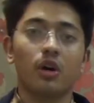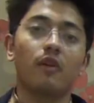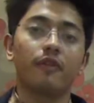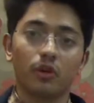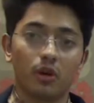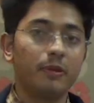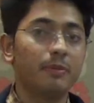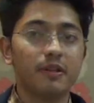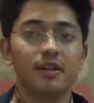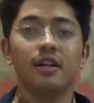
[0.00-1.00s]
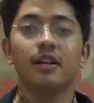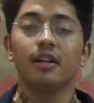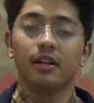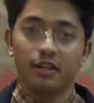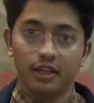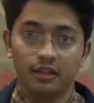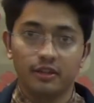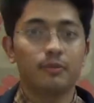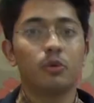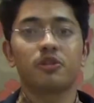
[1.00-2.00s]
of your people in
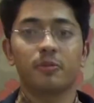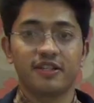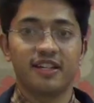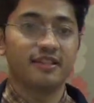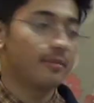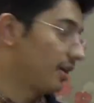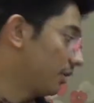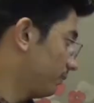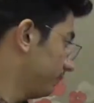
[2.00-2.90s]
the most precise manner.